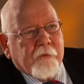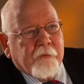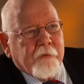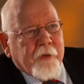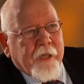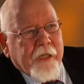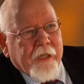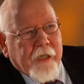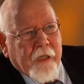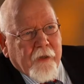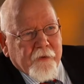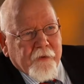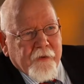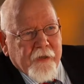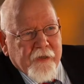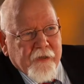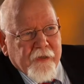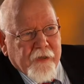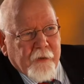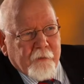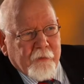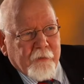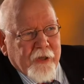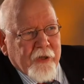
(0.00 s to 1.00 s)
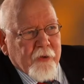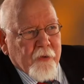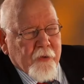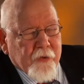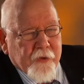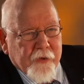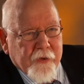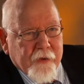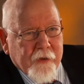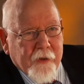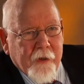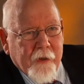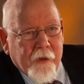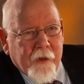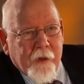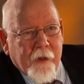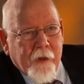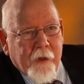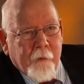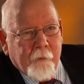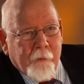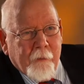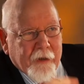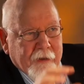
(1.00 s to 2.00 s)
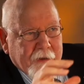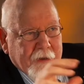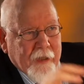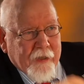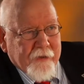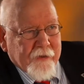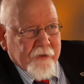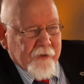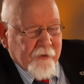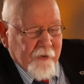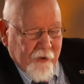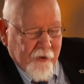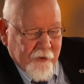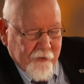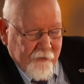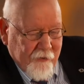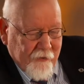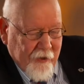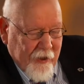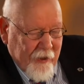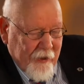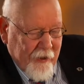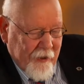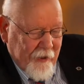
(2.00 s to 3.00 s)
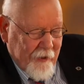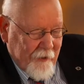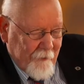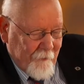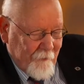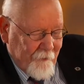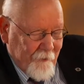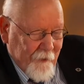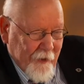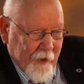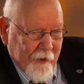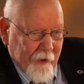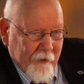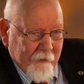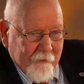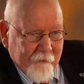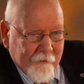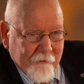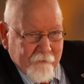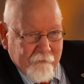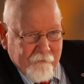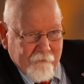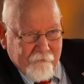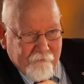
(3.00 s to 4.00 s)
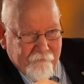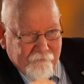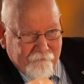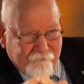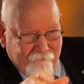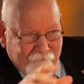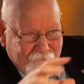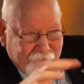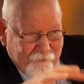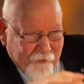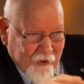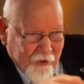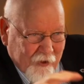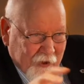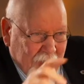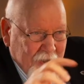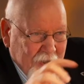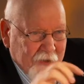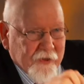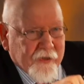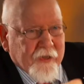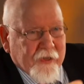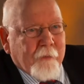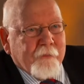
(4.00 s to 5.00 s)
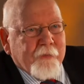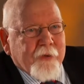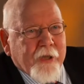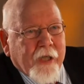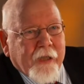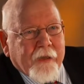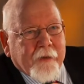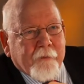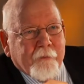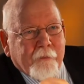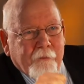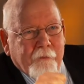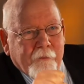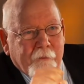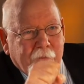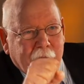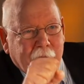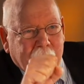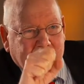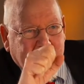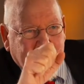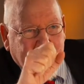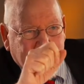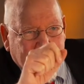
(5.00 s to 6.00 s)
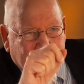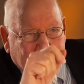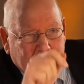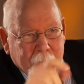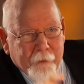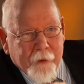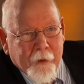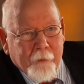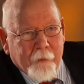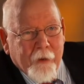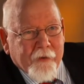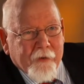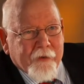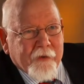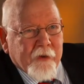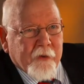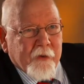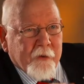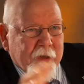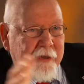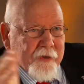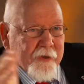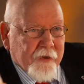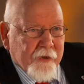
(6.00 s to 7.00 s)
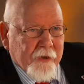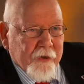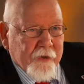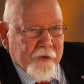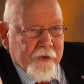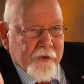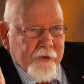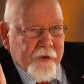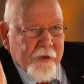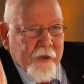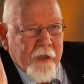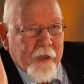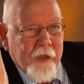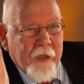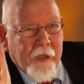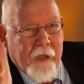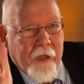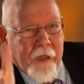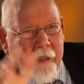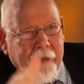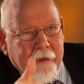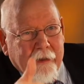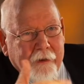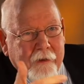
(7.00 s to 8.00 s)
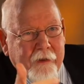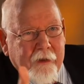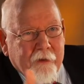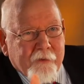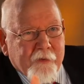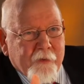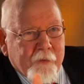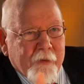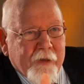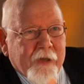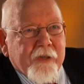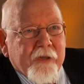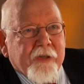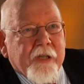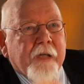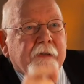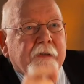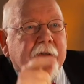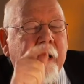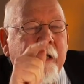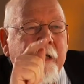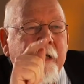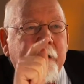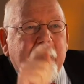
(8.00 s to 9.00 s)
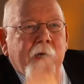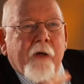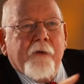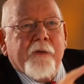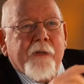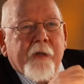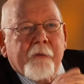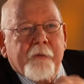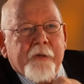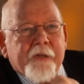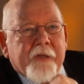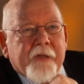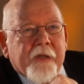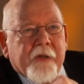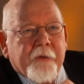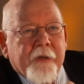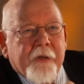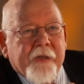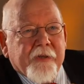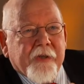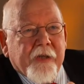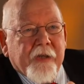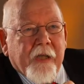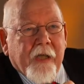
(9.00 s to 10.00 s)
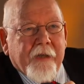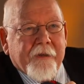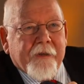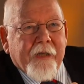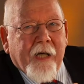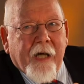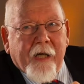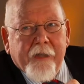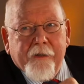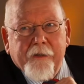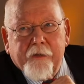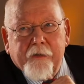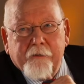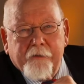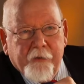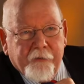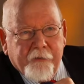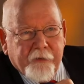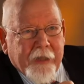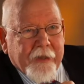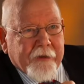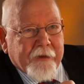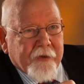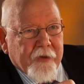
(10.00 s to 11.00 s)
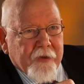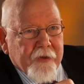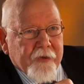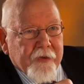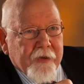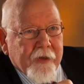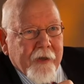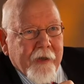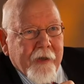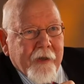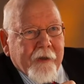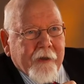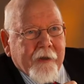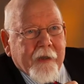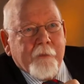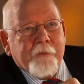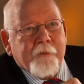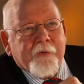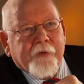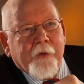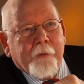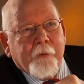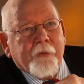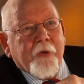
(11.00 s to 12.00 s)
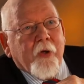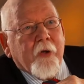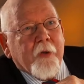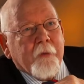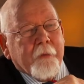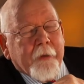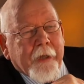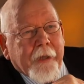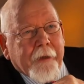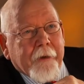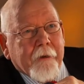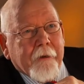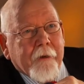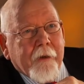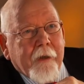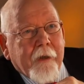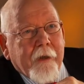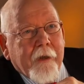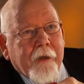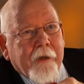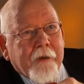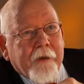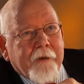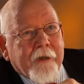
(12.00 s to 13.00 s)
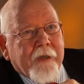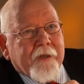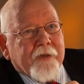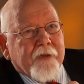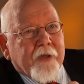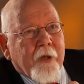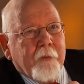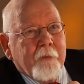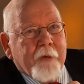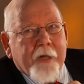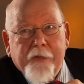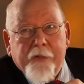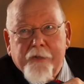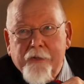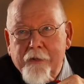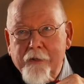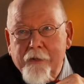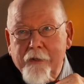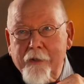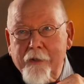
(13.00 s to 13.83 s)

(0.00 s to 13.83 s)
ways how these can be used. But that's not really today's subject, but I'm happy about the questions and it gives me the chance. Now there was the question, are there other reflectors? Comes from Norway. Dear Thomas,